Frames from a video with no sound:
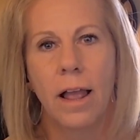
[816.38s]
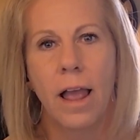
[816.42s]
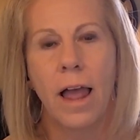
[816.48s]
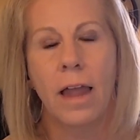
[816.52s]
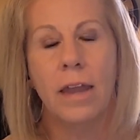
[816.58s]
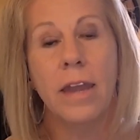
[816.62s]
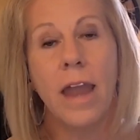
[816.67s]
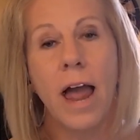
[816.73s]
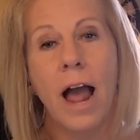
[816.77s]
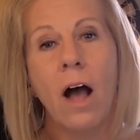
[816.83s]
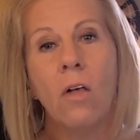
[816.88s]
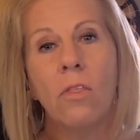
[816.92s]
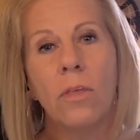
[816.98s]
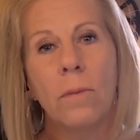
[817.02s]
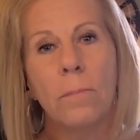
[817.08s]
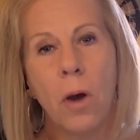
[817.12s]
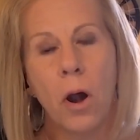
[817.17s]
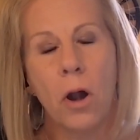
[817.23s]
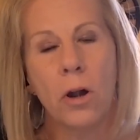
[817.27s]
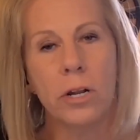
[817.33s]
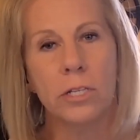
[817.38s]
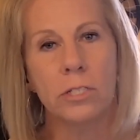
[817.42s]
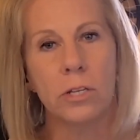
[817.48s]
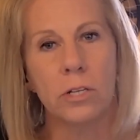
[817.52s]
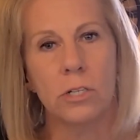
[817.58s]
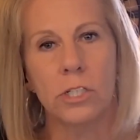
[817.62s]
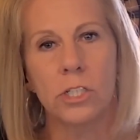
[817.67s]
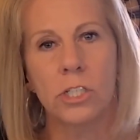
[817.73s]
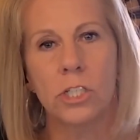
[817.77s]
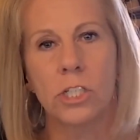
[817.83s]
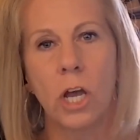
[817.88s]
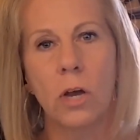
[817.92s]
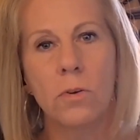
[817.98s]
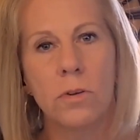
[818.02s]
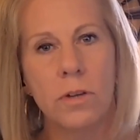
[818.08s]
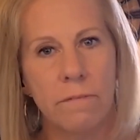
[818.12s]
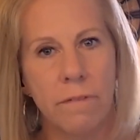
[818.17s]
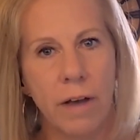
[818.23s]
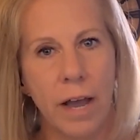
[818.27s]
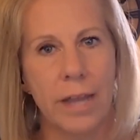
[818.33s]
And now the parties are so
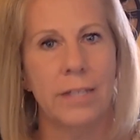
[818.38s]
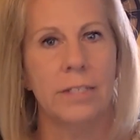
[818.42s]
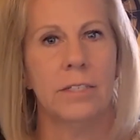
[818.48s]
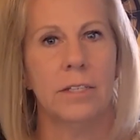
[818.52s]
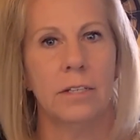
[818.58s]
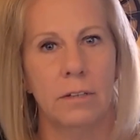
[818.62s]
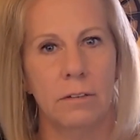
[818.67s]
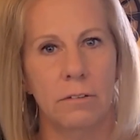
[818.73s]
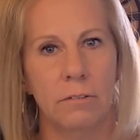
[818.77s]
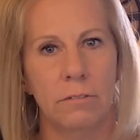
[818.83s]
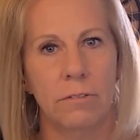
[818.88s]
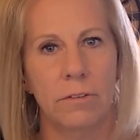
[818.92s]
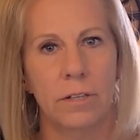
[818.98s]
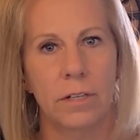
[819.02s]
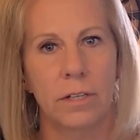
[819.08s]
divisive